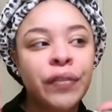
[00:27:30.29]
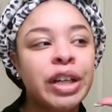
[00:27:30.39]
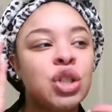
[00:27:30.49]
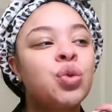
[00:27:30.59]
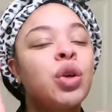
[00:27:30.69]

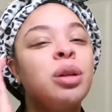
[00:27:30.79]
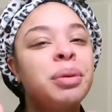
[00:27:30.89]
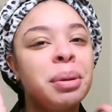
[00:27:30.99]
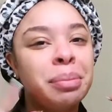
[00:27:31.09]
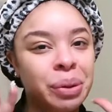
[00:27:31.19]

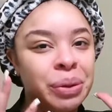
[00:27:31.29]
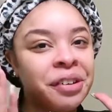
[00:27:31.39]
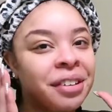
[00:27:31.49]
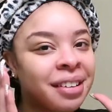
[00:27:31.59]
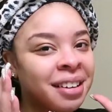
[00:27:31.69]
extremely
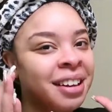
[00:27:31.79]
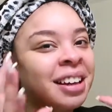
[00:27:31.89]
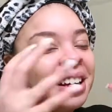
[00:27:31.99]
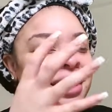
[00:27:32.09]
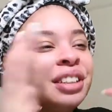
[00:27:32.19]
important
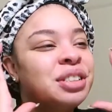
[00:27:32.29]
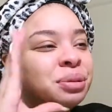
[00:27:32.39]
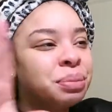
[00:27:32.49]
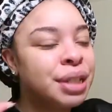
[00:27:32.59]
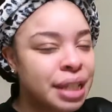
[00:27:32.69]
that
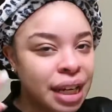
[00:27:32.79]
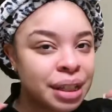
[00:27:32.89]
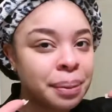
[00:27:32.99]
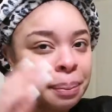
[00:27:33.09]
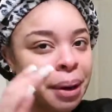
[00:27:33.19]
you
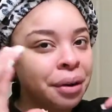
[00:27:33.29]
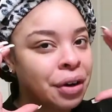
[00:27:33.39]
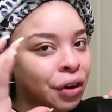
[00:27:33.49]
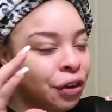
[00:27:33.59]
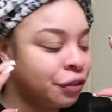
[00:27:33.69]
protect the
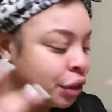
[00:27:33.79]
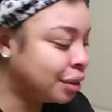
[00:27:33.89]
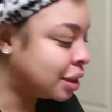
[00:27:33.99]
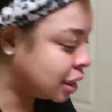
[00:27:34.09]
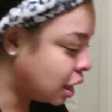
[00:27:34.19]
barrier of your
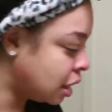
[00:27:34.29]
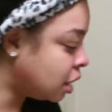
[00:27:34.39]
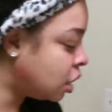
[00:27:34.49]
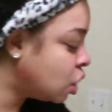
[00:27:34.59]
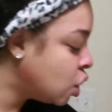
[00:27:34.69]

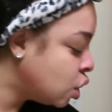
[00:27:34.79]
skin.